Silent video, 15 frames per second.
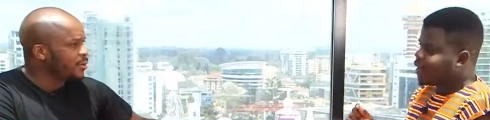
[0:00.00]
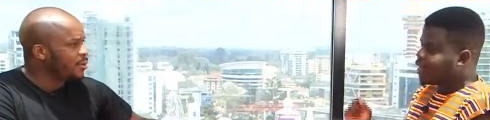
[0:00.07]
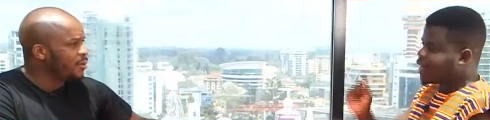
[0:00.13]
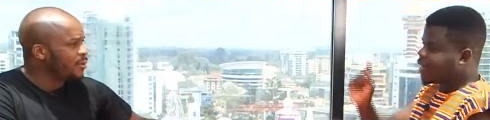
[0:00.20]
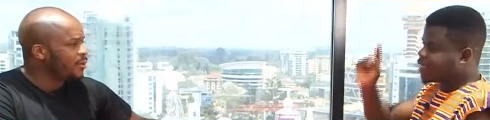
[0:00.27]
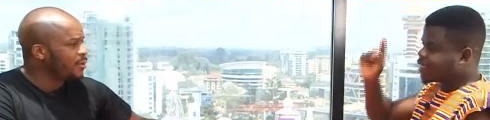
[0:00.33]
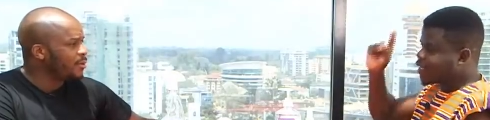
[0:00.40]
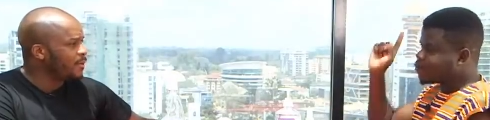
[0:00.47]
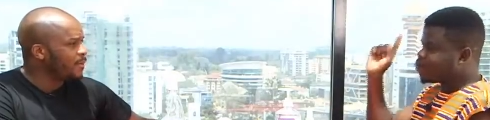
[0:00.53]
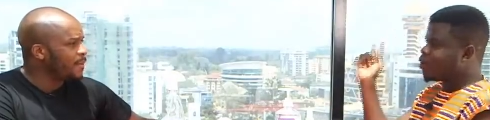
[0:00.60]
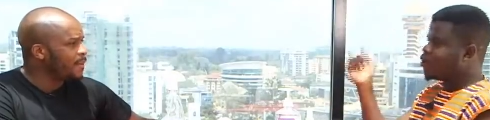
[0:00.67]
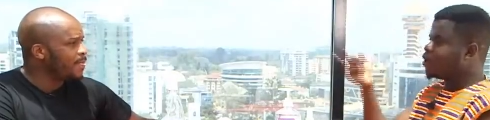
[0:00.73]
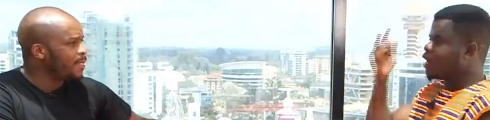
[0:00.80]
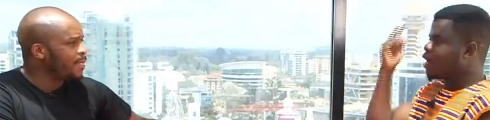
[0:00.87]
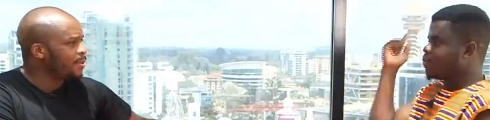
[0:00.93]
Speaker 1: and then I just
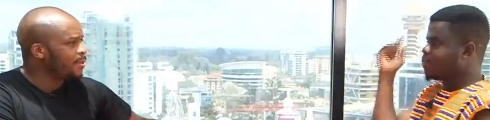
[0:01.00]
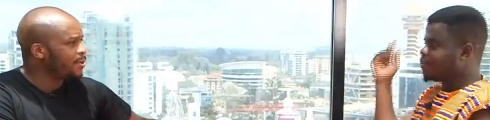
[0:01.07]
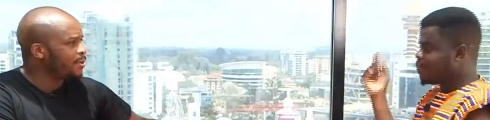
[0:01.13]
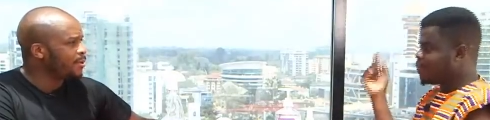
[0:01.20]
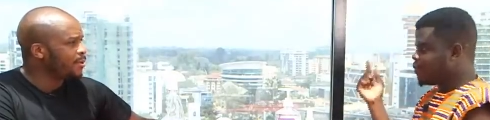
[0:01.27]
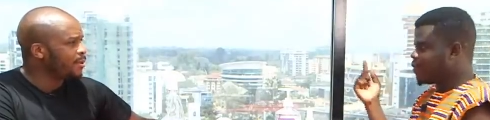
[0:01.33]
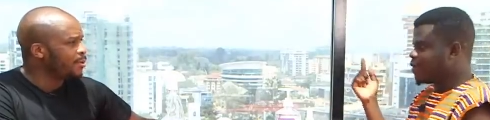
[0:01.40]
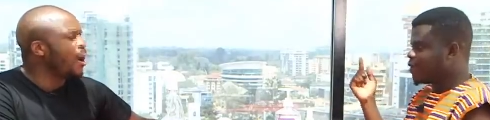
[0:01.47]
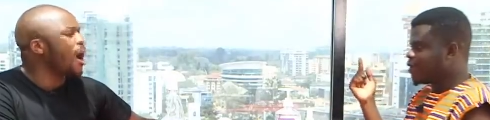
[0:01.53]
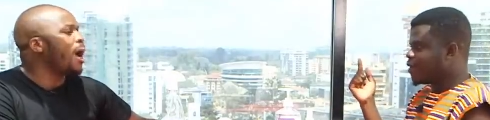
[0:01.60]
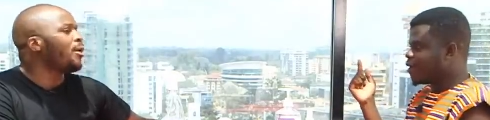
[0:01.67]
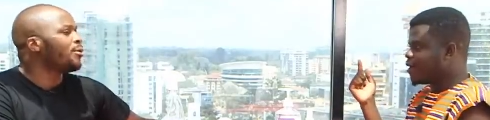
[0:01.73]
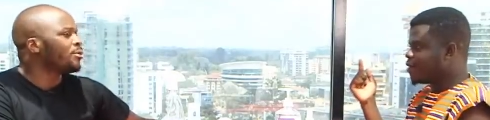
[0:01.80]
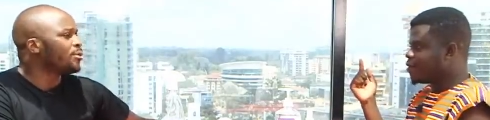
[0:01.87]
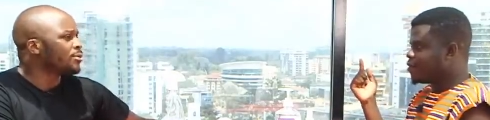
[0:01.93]
blowed up.
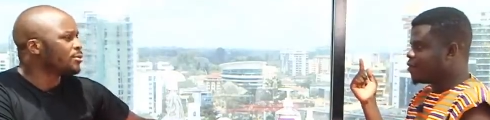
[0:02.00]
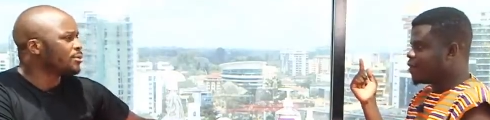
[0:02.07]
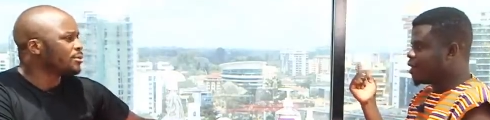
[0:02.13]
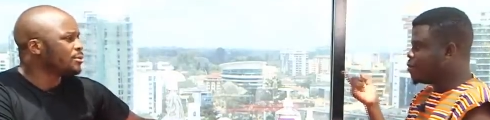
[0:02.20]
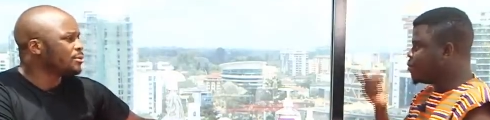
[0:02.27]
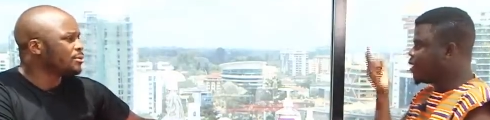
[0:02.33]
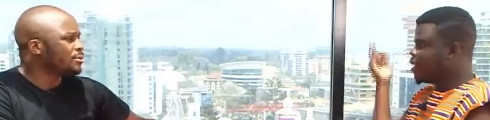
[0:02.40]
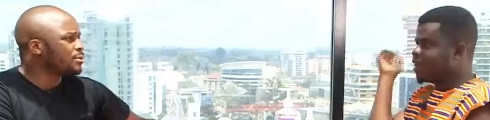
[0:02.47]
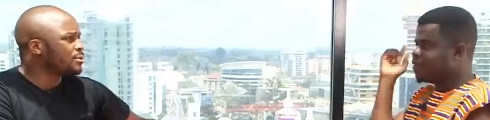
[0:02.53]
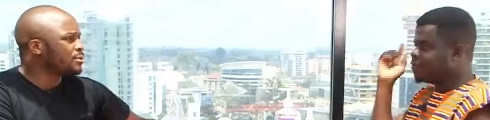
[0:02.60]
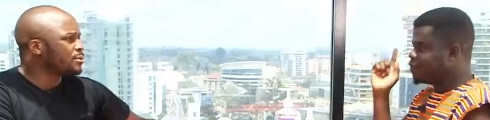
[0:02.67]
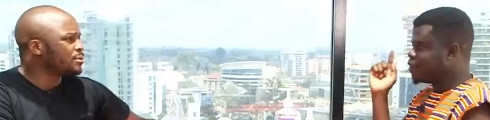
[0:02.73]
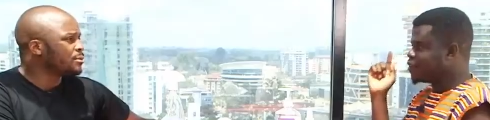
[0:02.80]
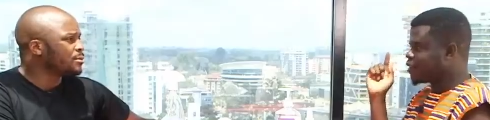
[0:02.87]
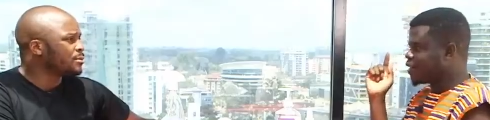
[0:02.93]
Wow. With a
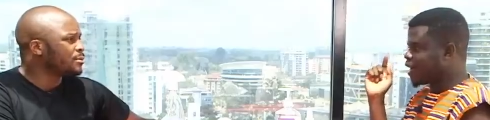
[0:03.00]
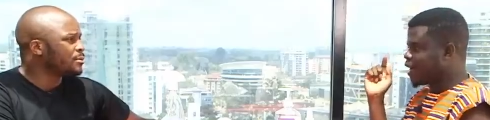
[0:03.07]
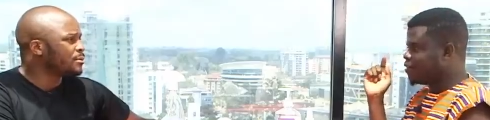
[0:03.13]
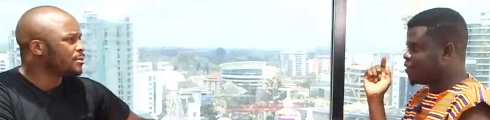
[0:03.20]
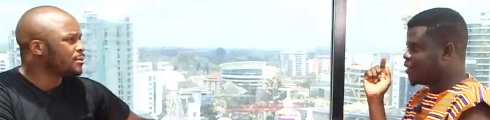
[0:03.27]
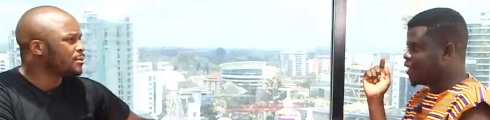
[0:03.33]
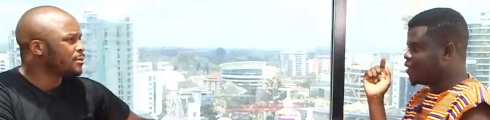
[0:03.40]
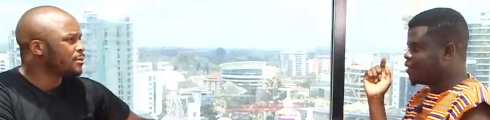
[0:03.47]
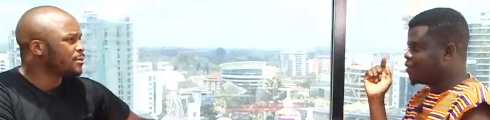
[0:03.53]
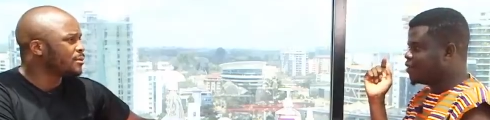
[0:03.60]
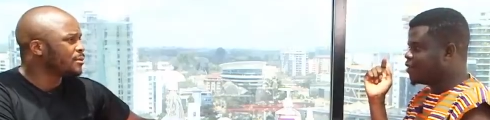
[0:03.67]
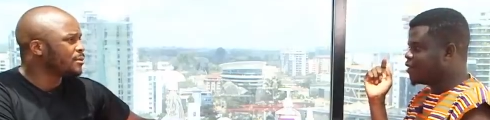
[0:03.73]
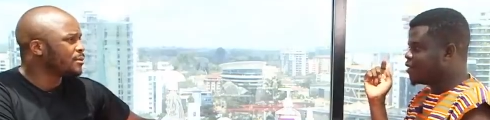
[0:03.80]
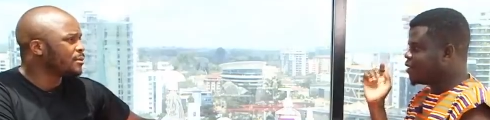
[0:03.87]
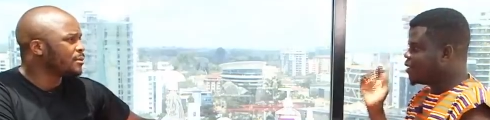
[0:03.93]
million views on that
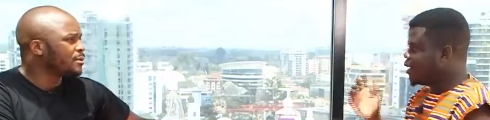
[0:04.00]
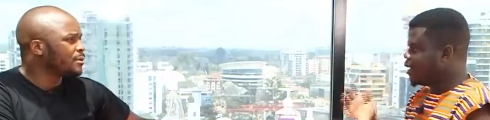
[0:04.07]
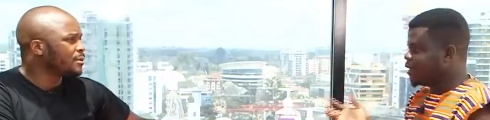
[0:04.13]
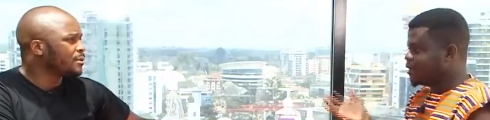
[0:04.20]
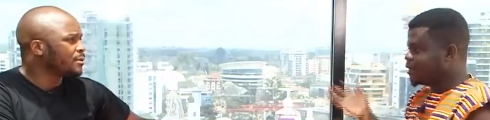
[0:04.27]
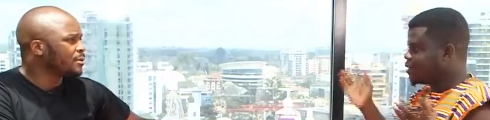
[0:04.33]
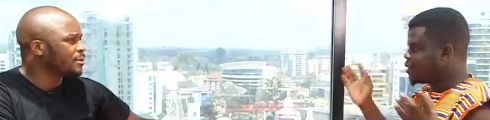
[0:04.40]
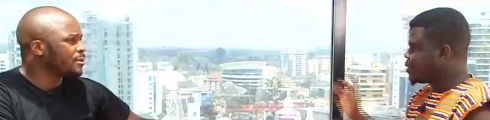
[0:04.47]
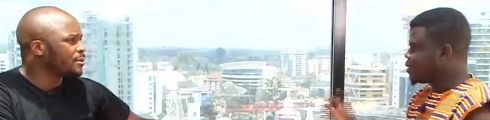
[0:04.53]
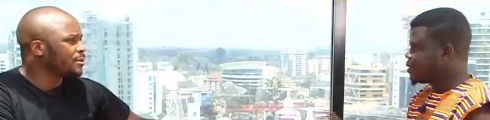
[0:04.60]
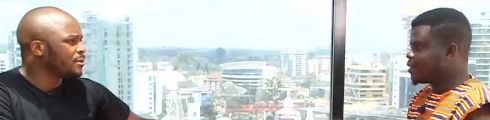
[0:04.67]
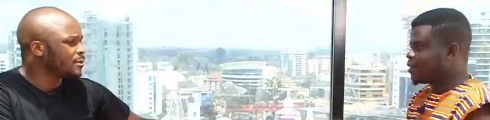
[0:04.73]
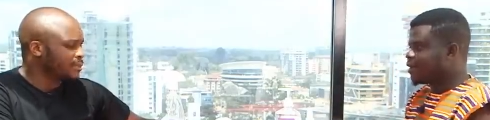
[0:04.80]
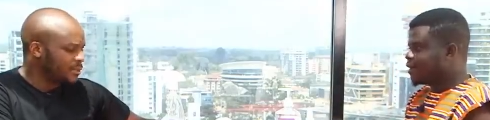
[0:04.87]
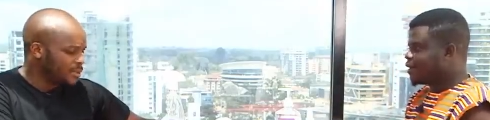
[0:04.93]
video, and
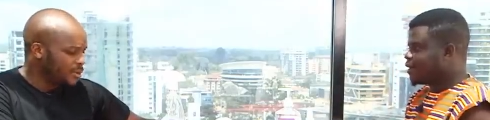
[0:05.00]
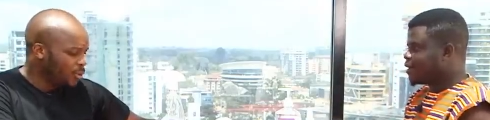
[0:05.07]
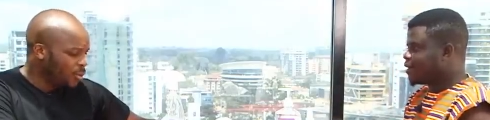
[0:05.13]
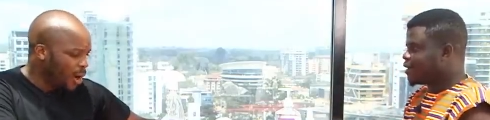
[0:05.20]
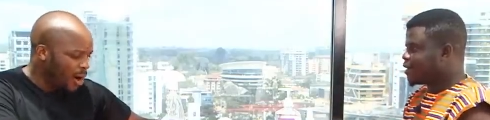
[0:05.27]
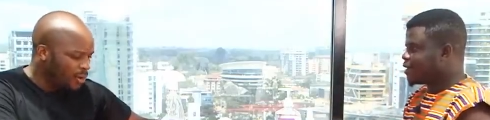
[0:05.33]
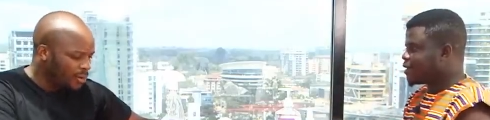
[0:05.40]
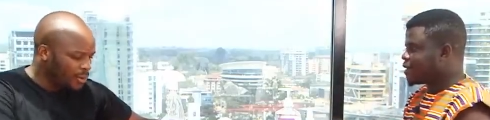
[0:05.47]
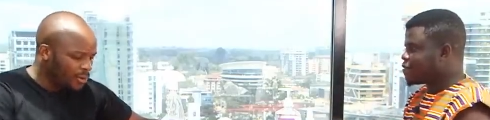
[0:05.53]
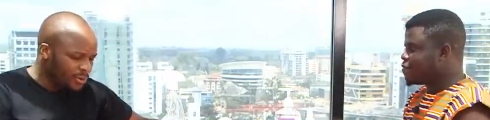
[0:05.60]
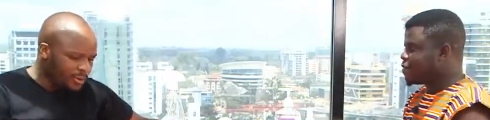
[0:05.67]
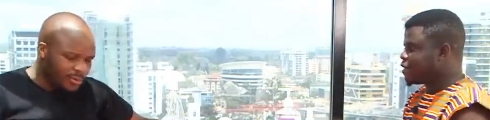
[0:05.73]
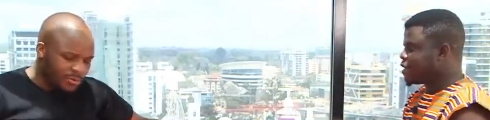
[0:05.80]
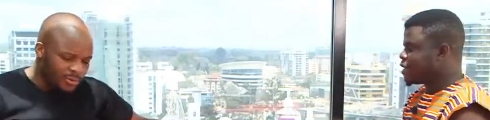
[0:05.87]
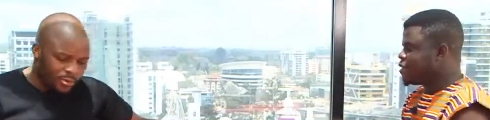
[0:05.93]
Speaker 2: wow.
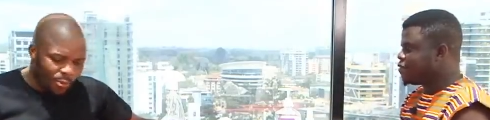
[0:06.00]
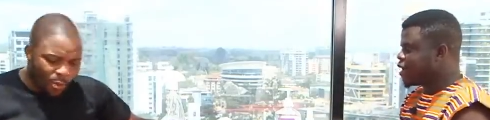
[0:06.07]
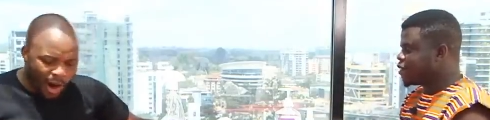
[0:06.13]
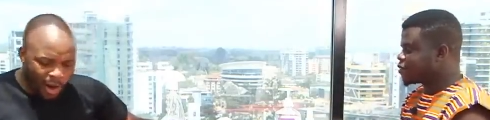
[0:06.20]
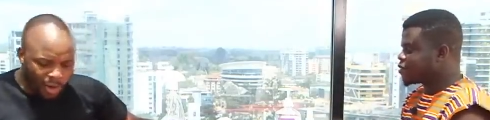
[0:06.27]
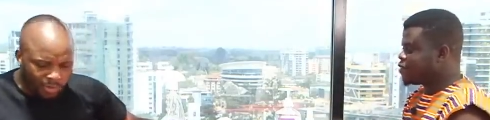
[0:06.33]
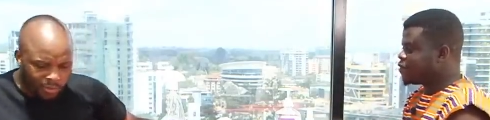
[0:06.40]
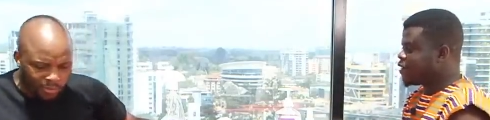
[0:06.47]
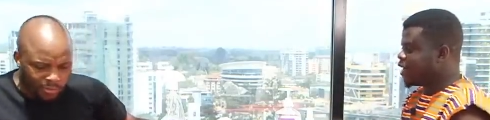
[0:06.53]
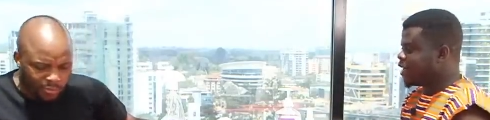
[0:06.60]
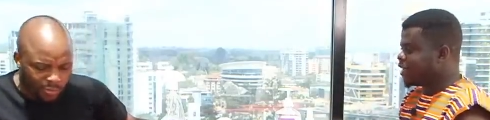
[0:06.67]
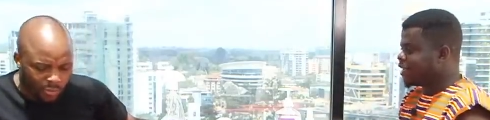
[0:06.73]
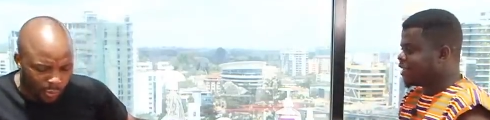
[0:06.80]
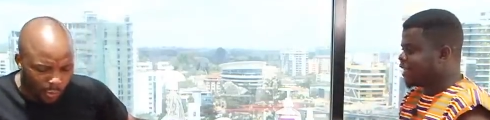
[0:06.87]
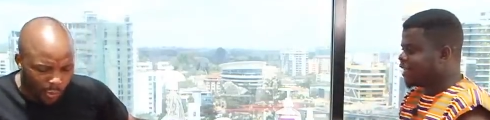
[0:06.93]
We leave that wow. story for
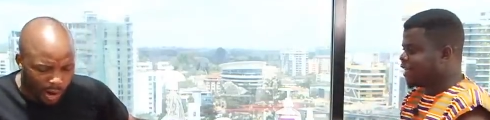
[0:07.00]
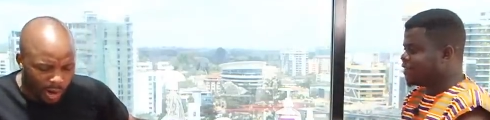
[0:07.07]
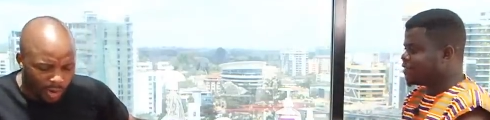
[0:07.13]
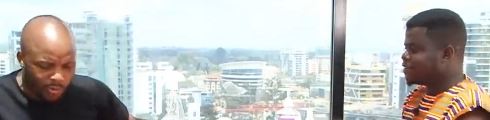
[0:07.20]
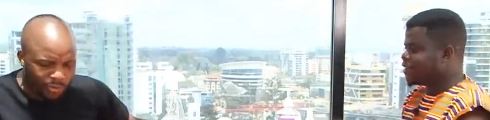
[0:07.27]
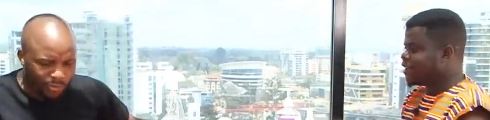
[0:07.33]
another day. Wow.